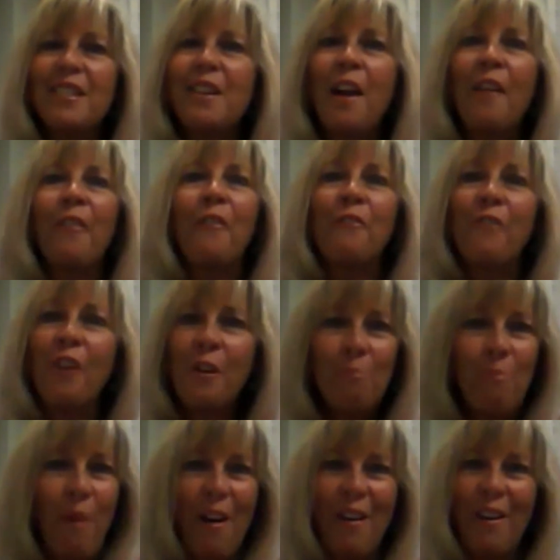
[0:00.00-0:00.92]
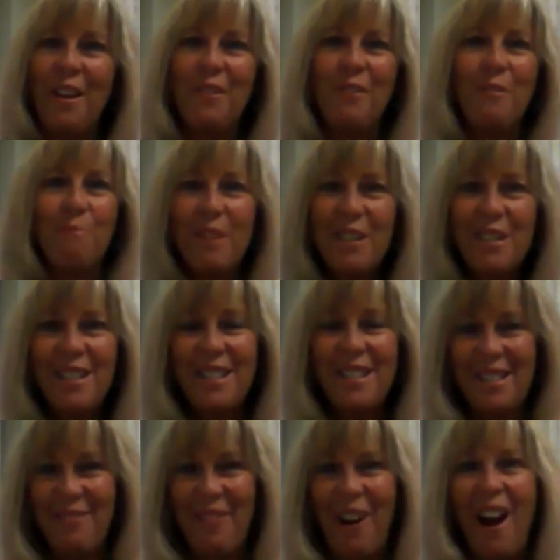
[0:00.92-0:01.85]
not the fun part of the
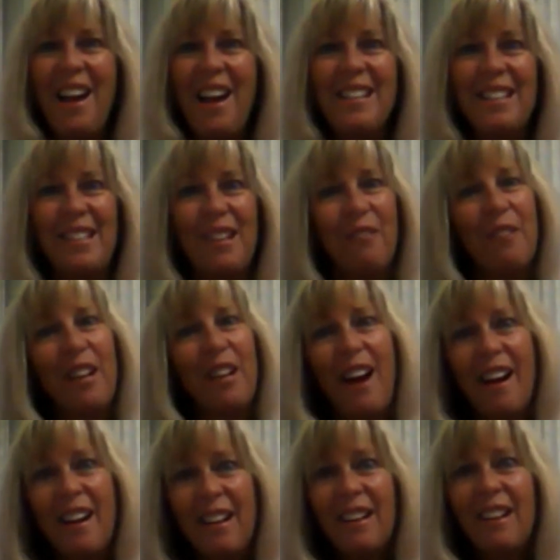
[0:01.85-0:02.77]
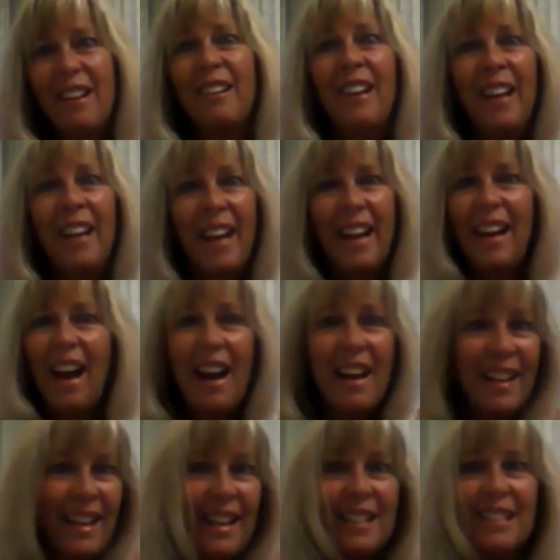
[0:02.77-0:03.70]
business, right? So it kind
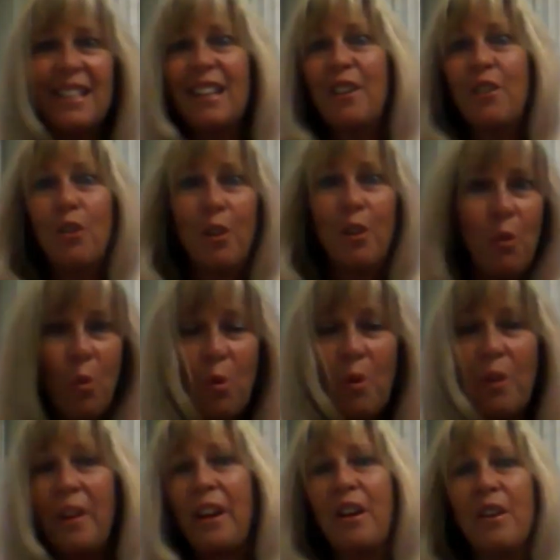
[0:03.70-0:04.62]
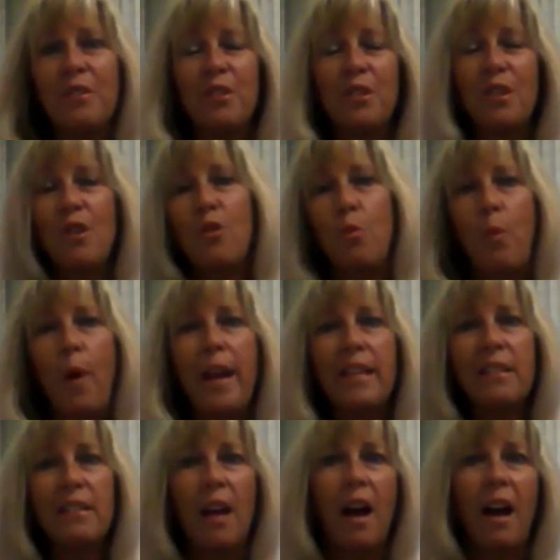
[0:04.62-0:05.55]
of gets ignored. It goes to the
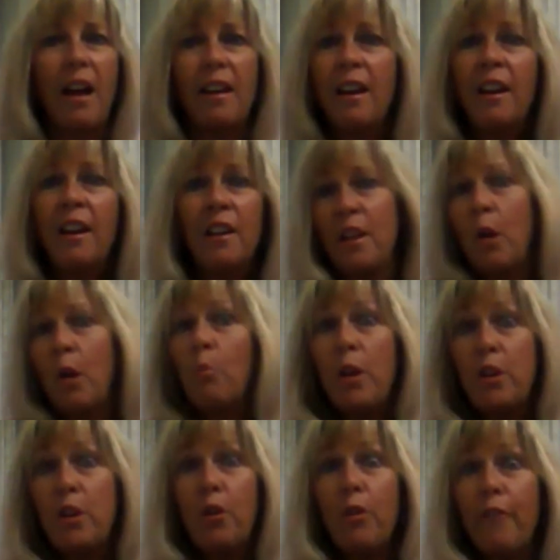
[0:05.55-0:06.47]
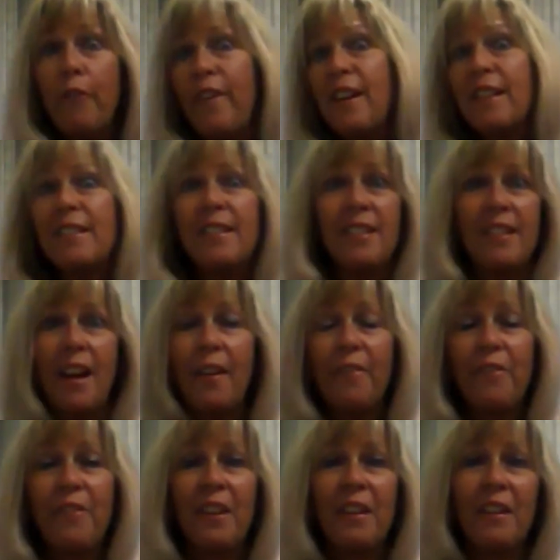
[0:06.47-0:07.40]
wayside, and we do the fun
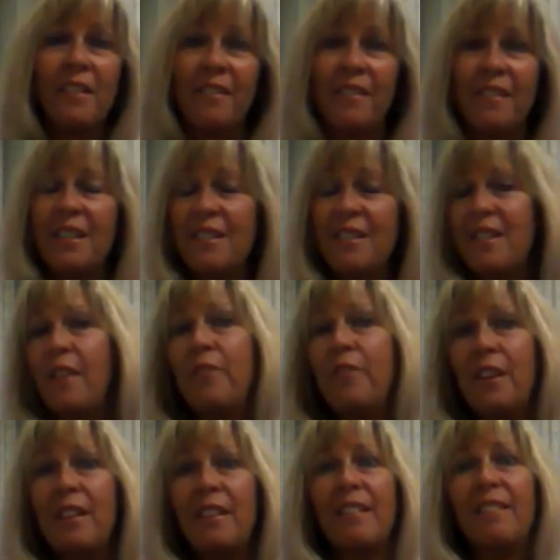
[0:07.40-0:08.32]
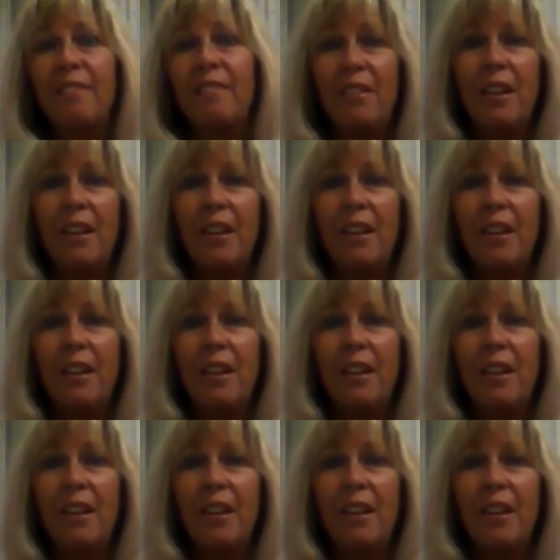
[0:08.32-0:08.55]
stuff, the stuff that